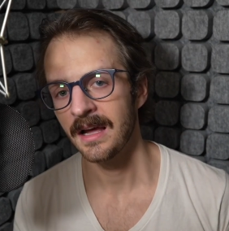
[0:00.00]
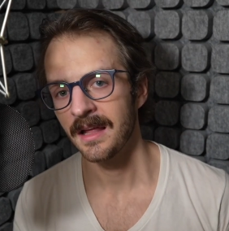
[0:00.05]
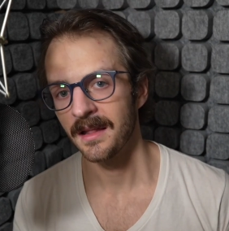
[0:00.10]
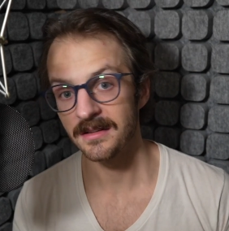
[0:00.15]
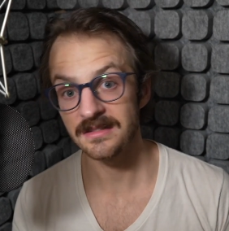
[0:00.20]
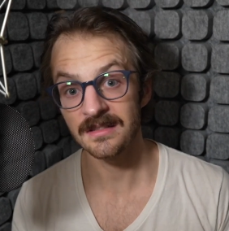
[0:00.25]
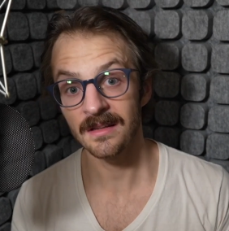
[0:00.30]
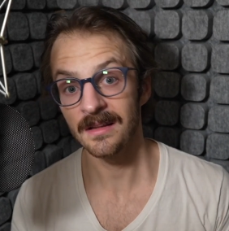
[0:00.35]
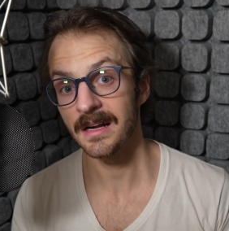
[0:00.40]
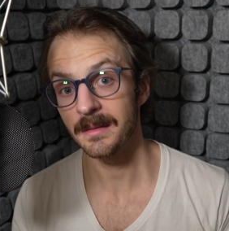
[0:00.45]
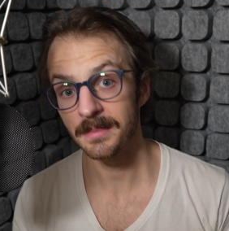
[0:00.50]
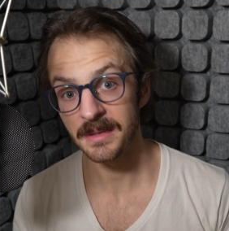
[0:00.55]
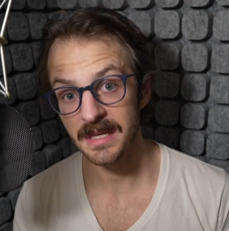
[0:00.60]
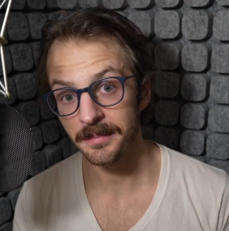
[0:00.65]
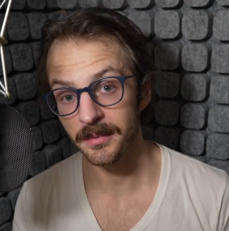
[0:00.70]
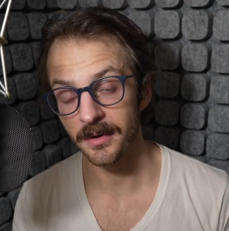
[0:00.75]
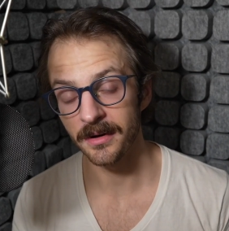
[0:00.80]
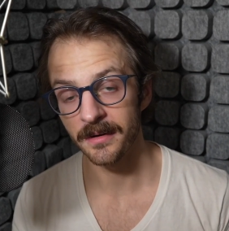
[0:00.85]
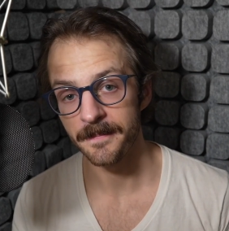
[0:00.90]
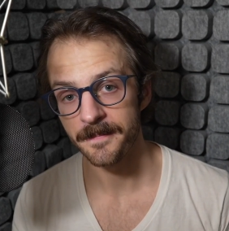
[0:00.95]
There's a lot of
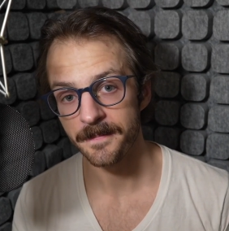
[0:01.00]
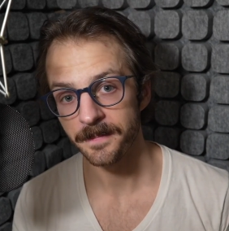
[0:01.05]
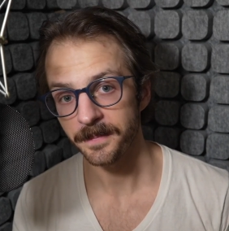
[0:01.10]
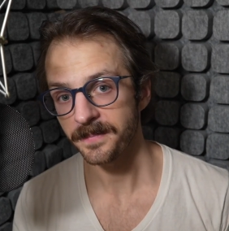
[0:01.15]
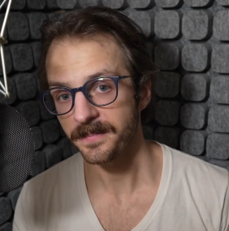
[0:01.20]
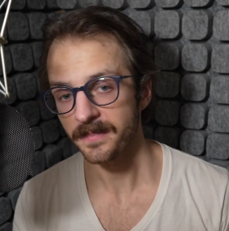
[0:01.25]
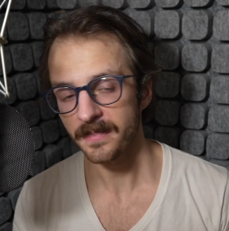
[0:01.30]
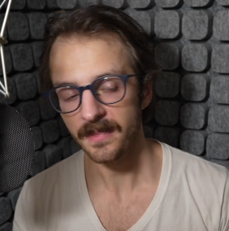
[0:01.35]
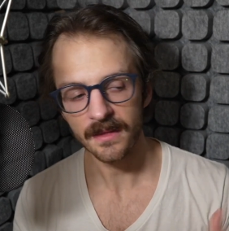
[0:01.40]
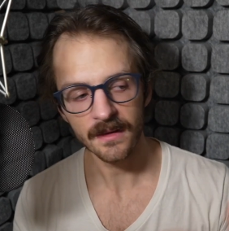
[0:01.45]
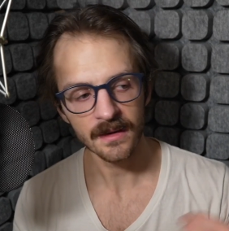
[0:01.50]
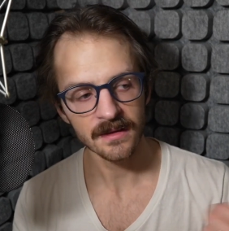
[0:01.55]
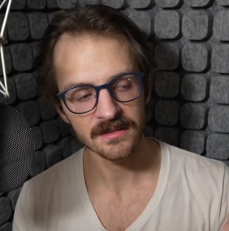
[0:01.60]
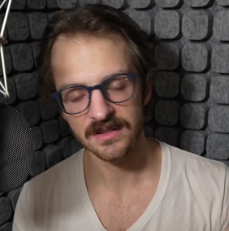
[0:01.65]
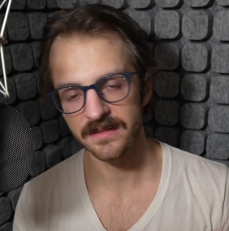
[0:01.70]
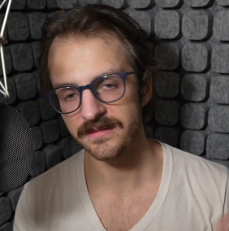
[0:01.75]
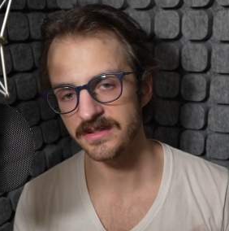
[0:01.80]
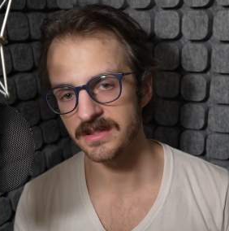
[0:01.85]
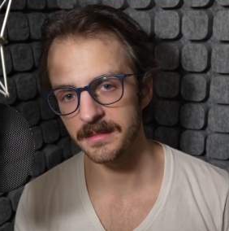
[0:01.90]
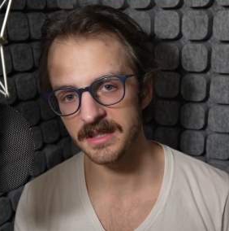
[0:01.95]
people.
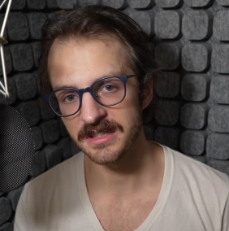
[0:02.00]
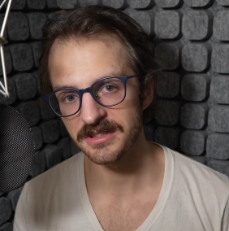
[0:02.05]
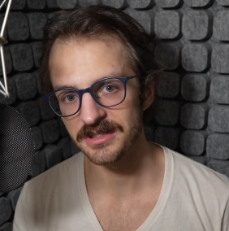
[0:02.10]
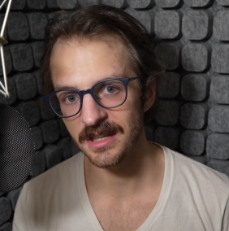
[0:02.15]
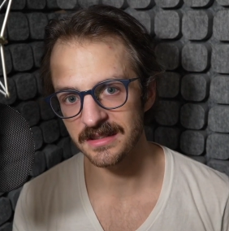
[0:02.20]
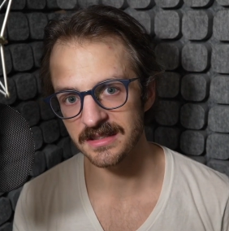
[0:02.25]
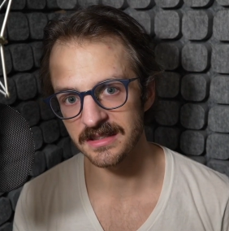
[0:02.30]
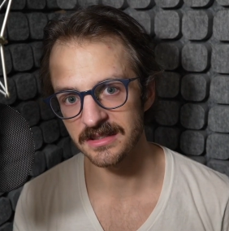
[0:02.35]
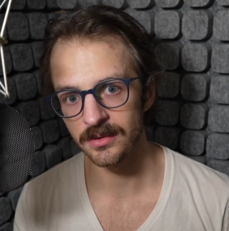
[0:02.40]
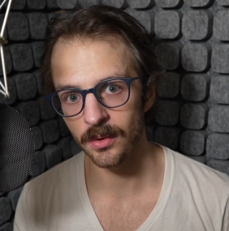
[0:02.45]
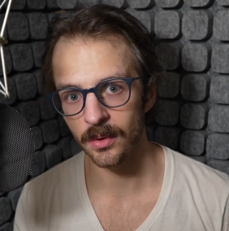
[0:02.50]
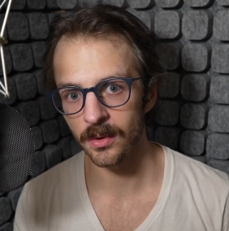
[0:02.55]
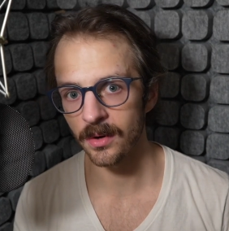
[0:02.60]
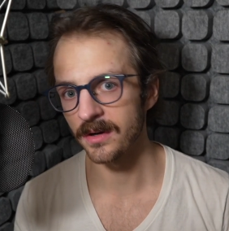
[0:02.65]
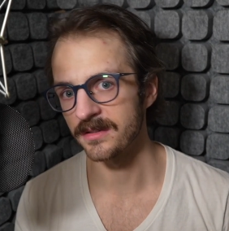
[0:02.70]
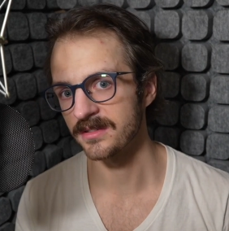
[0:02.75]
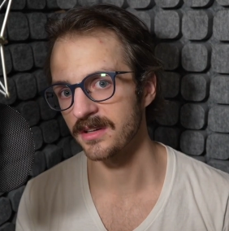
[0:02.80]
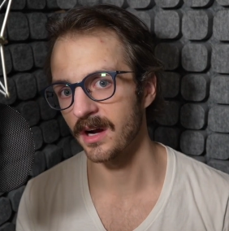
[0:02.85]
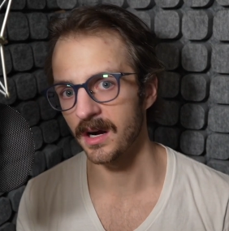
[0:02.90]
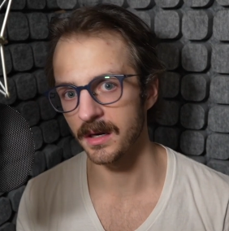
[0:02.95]
So if somebody shuts a door,
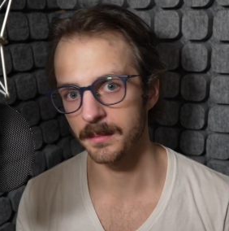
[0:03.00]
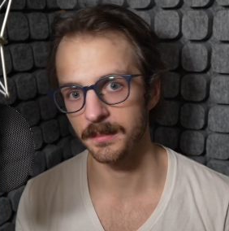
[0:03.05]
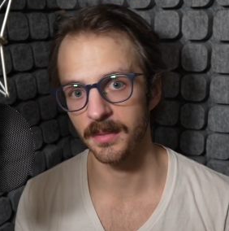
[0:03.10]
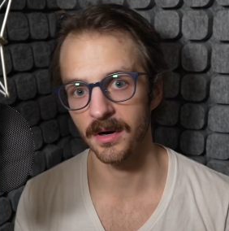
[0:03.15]
a dog